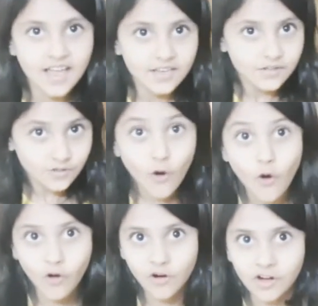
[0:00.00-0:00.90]
So,
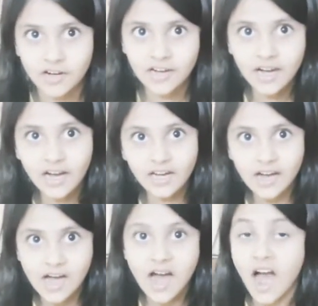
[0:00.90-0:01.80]

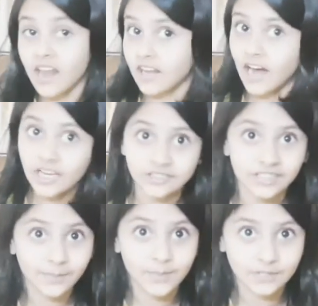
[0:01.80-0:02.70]
our
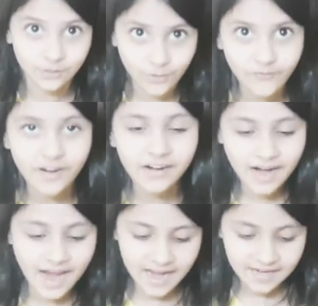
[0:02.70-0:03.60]
last step is over,
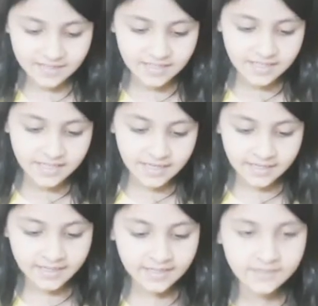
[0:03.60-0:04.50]
and
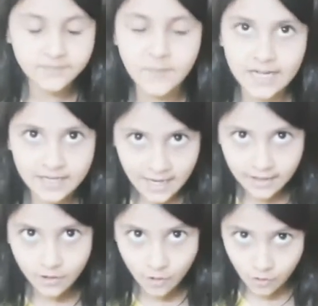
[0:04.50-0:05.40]
it is smelling
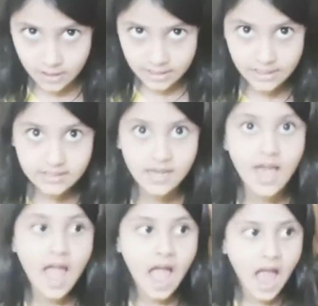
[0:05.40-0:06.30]
like coconut,
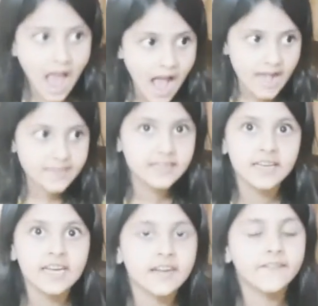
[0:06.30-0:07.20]

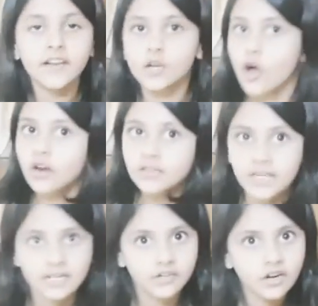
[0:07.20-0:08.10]
and it will
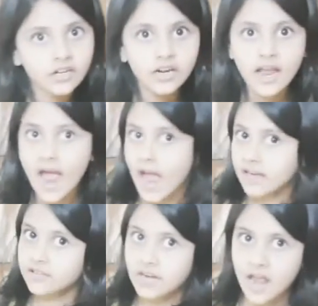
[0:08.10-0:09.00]
not let your
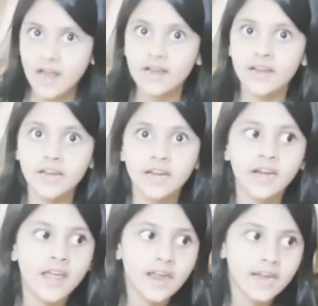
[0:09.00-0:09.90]
hand dry,
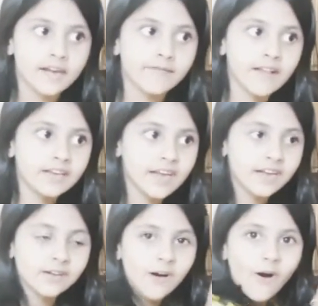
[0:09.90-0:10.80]
and it will
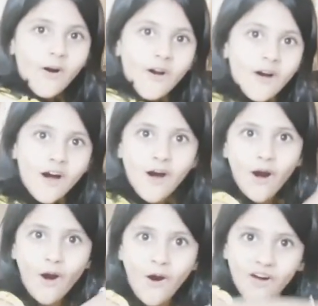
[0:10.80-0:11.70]
get
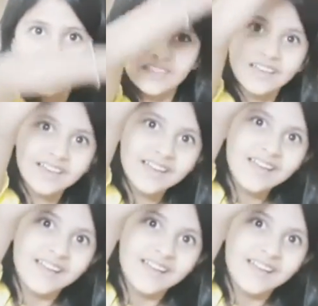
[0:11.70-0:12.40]
all the